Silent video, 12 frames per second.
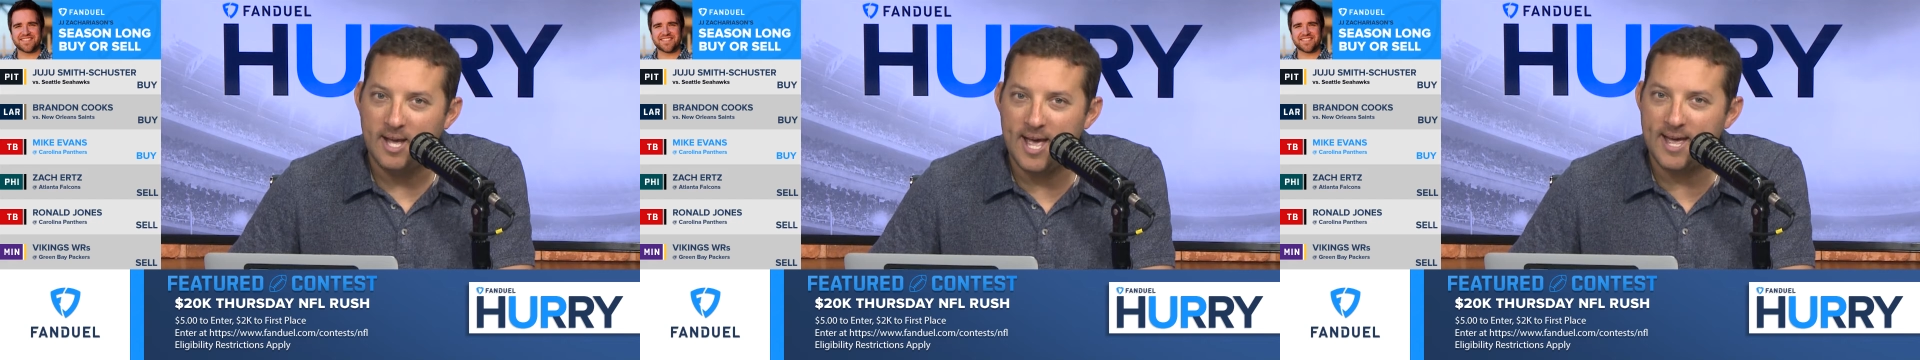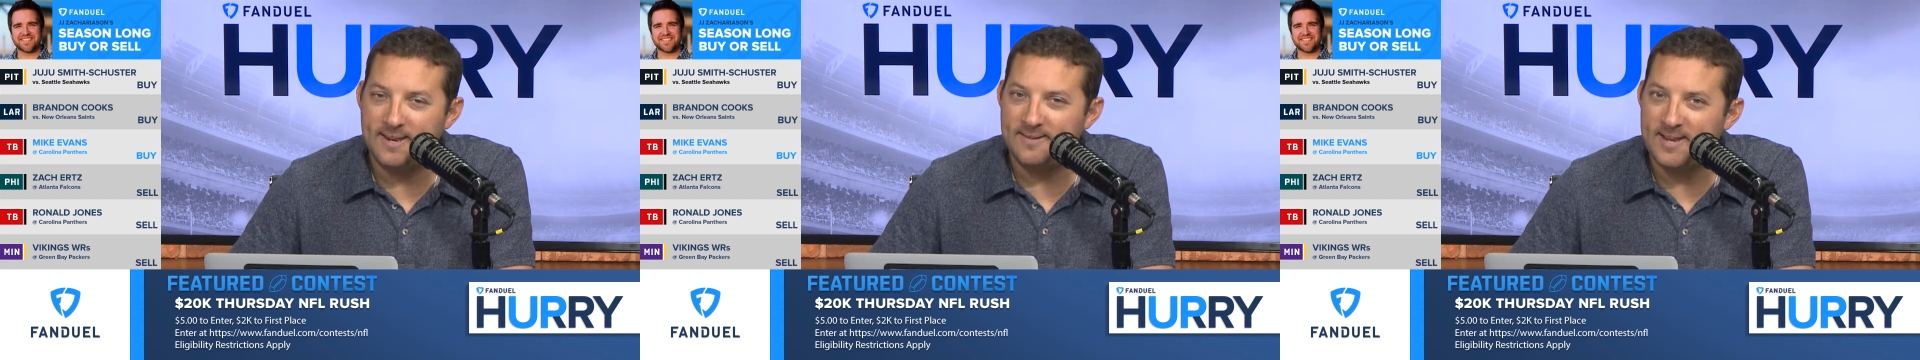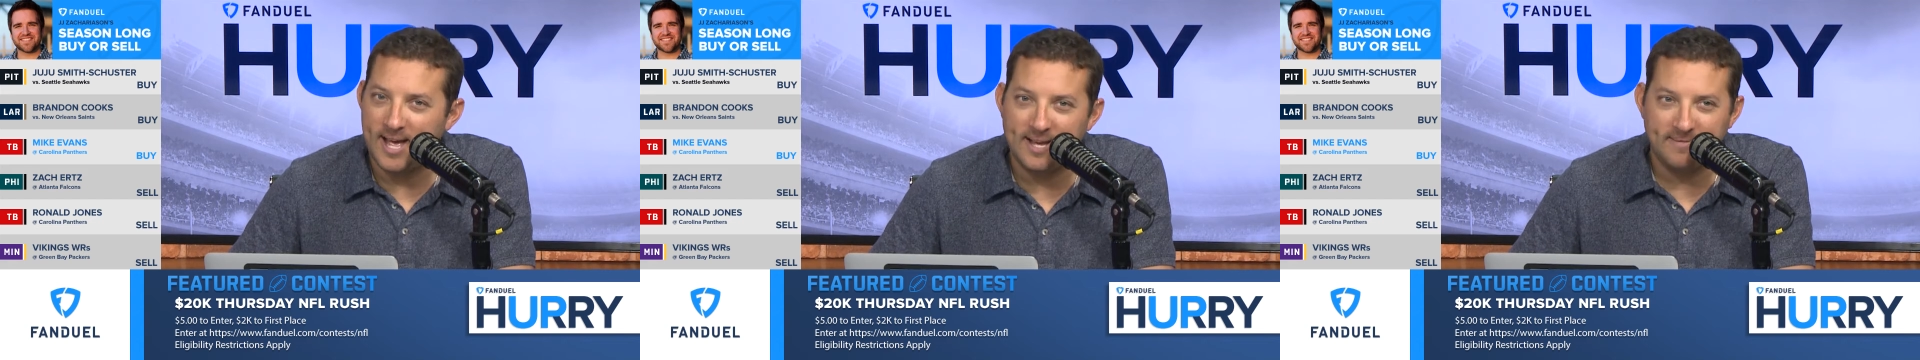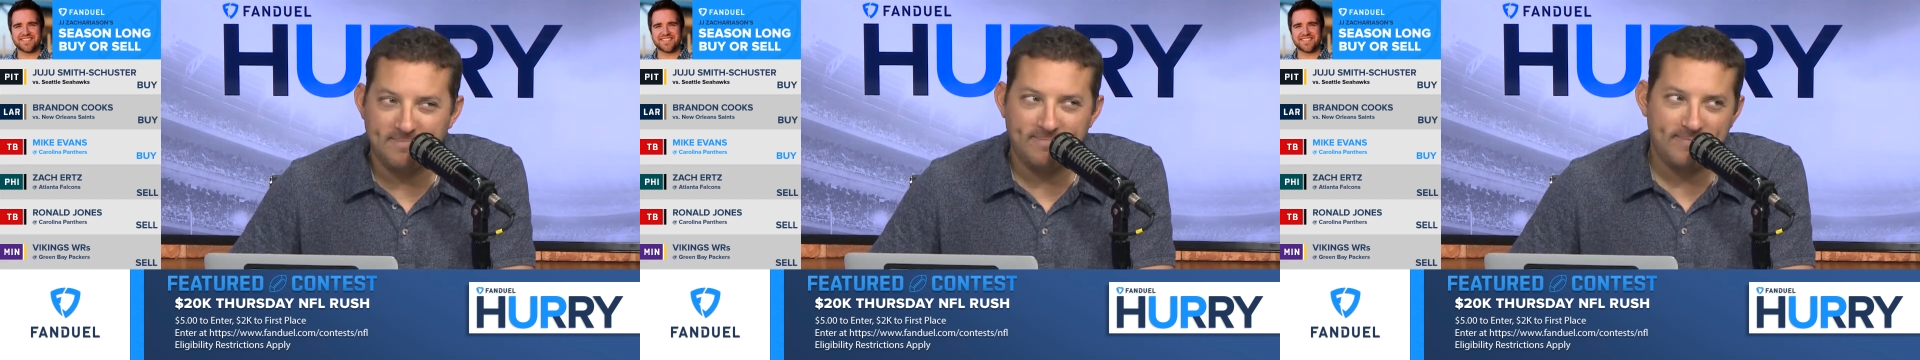and
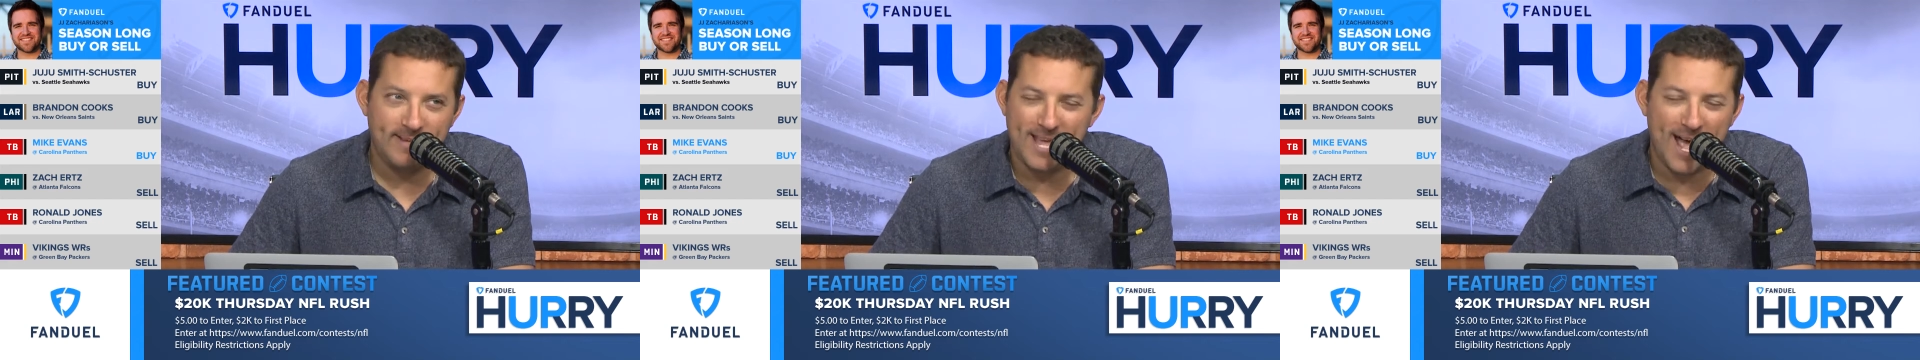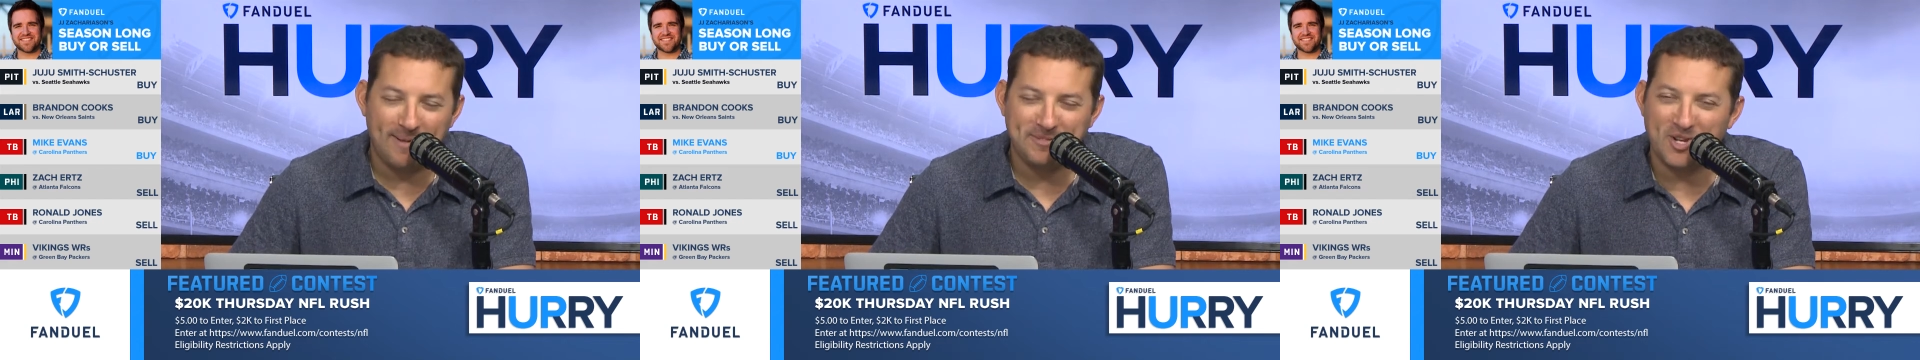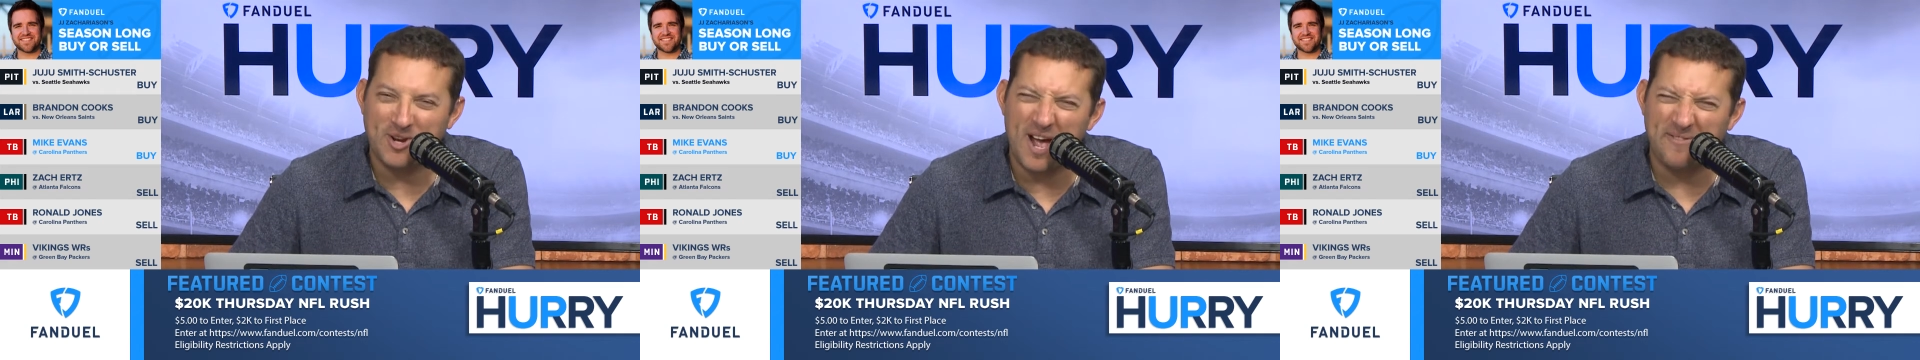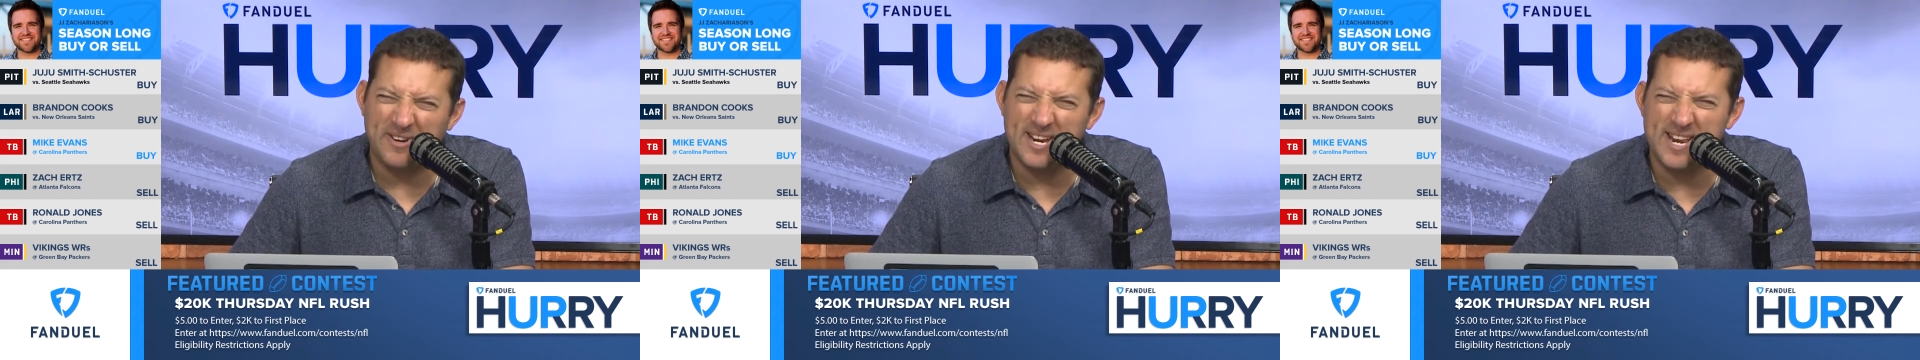I, yeah, I'm still
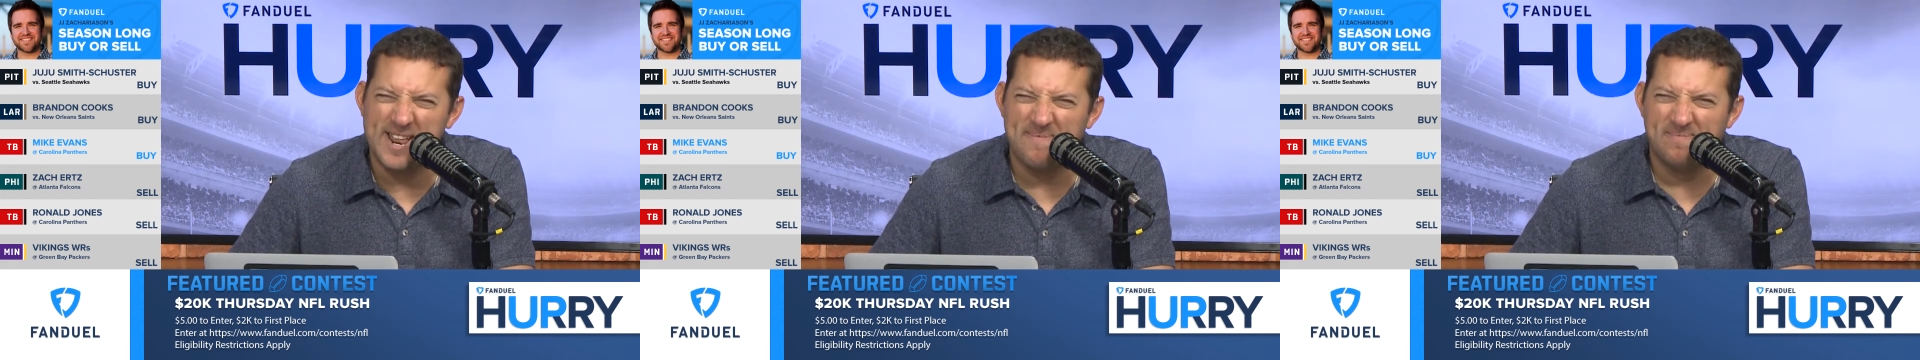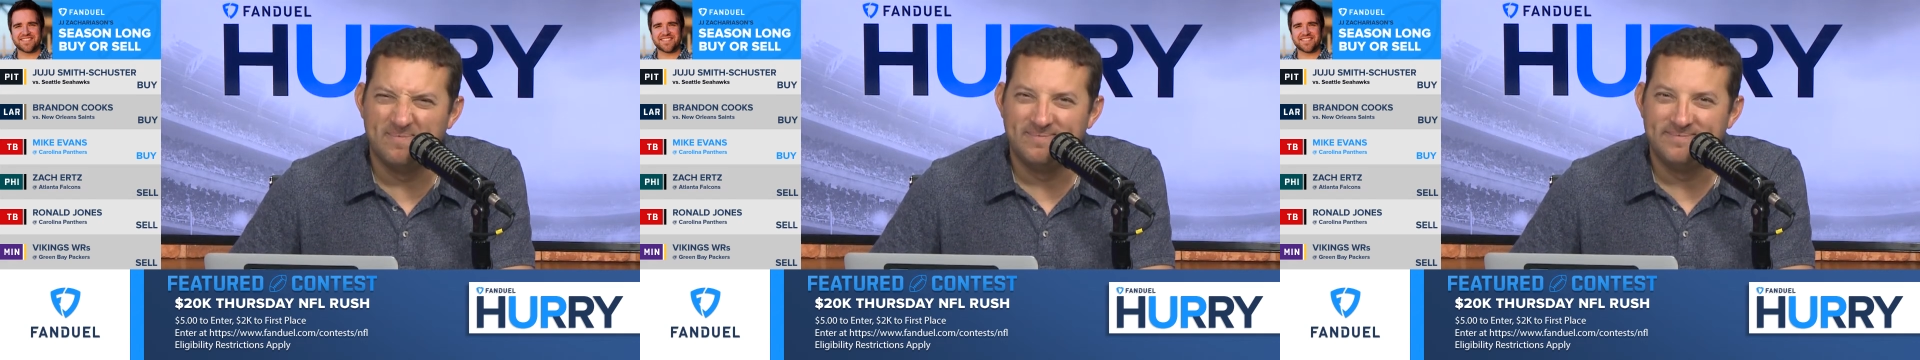confident in him.